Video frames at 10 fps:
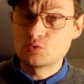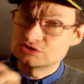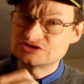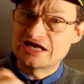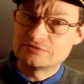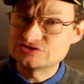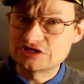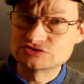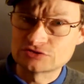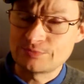which they
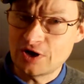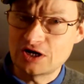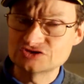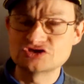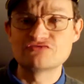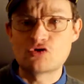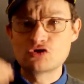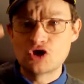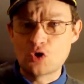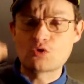themselves are a part of, or
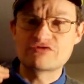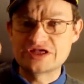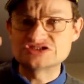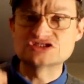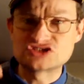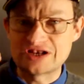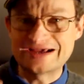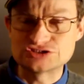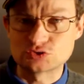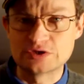lowering it
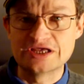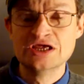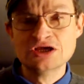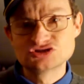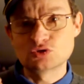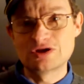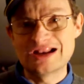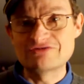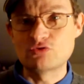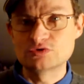intellectually to a
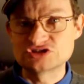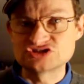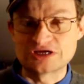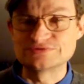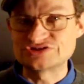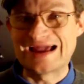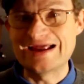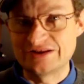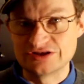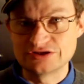level which is
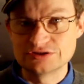substandard.